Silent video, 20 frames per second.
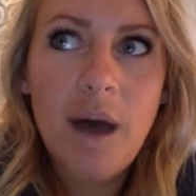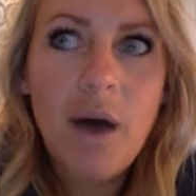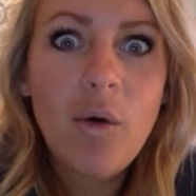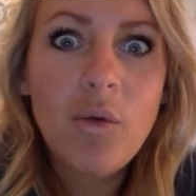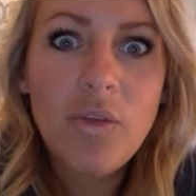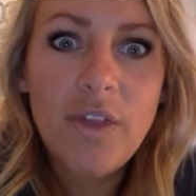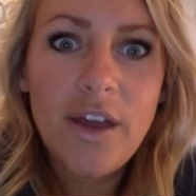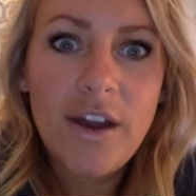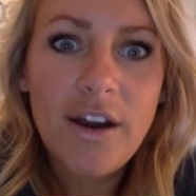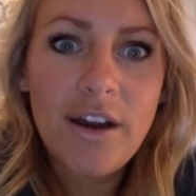
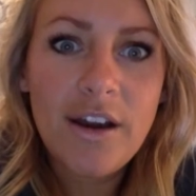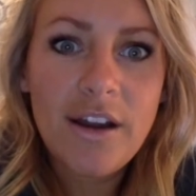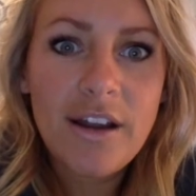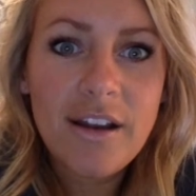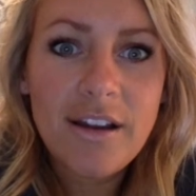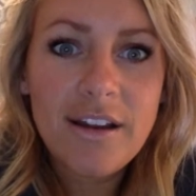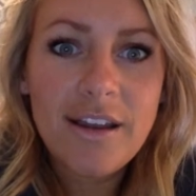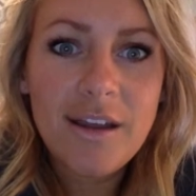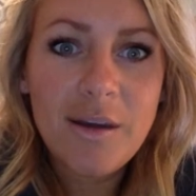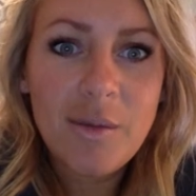out there
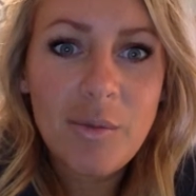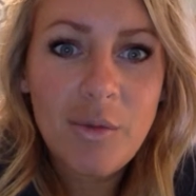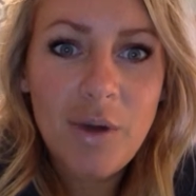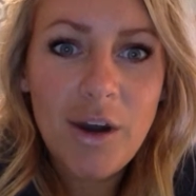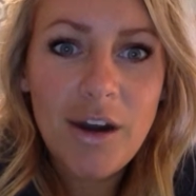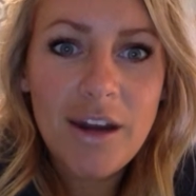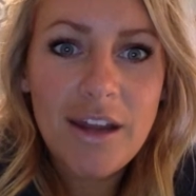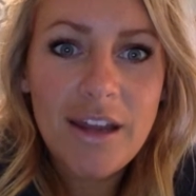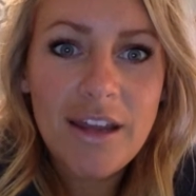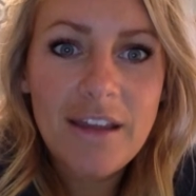and get them
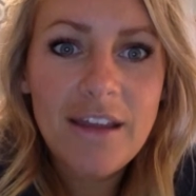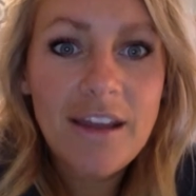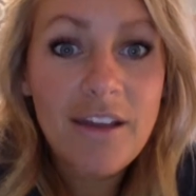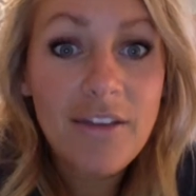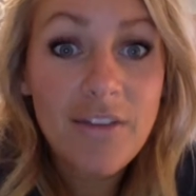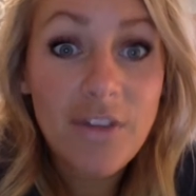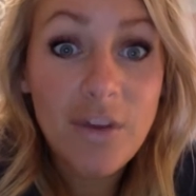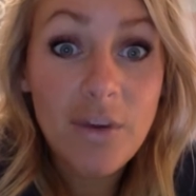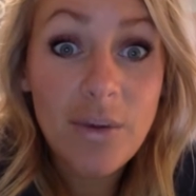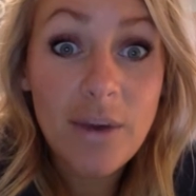running
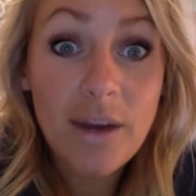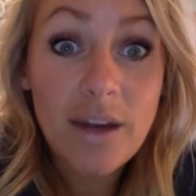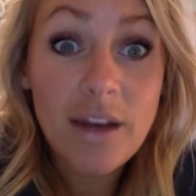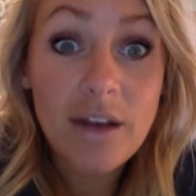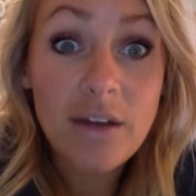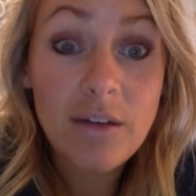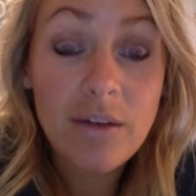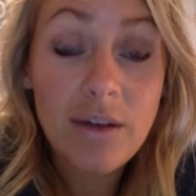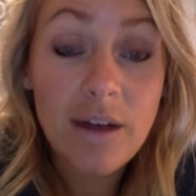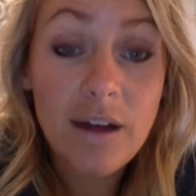if they're ready
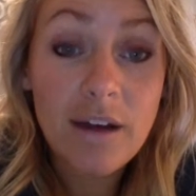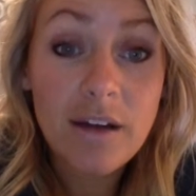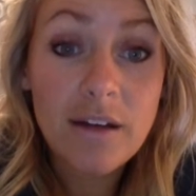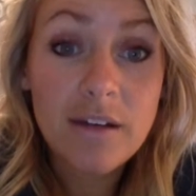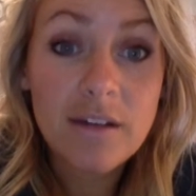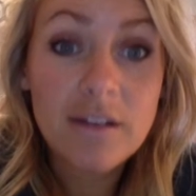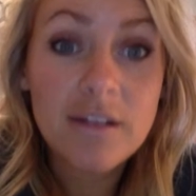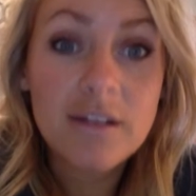to run?